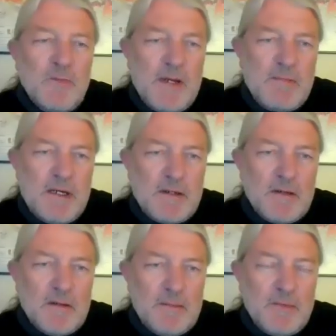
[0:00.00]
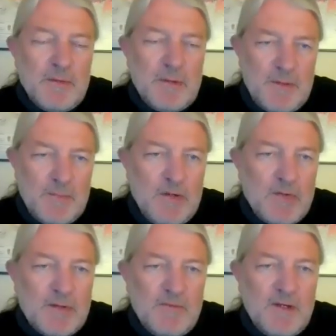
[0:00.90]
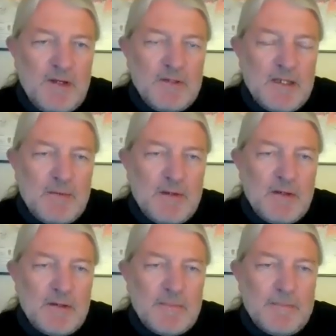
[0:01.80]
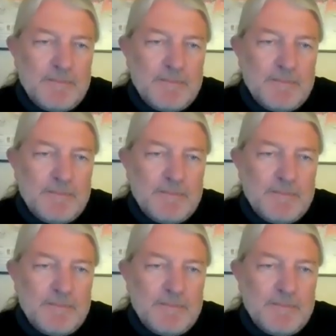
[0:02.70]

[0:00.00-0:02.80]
the winemaker, or are you both involved in that part? Or?